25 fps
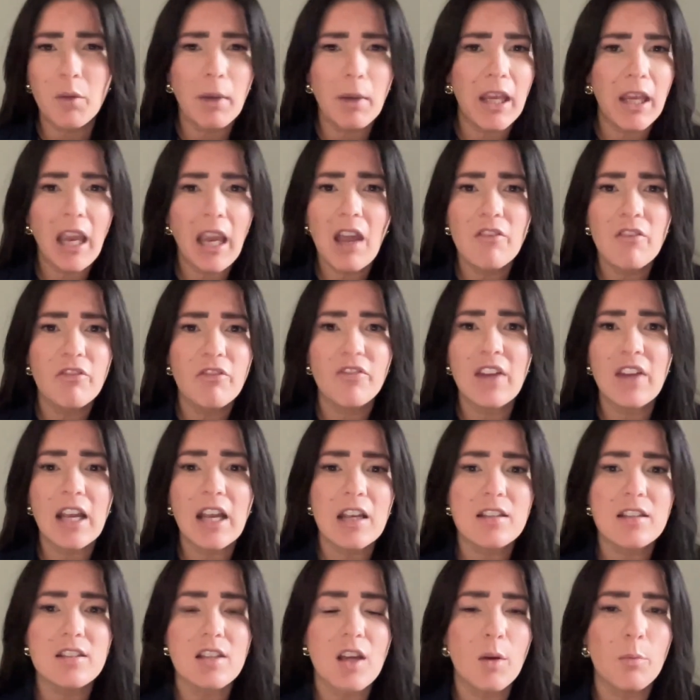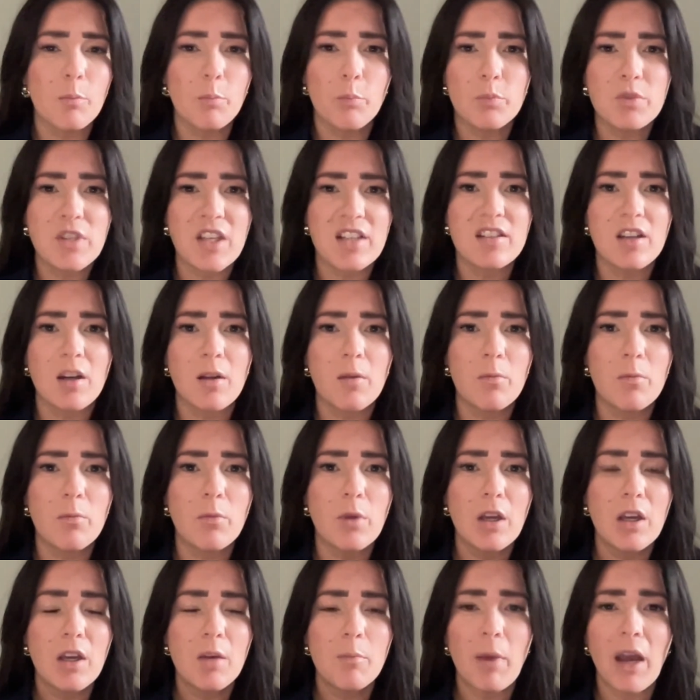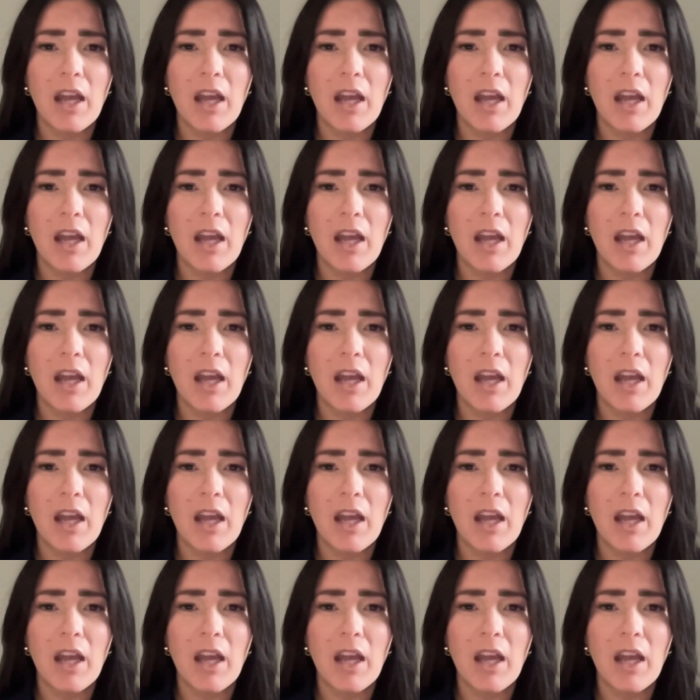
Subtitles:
Like we can't fix a system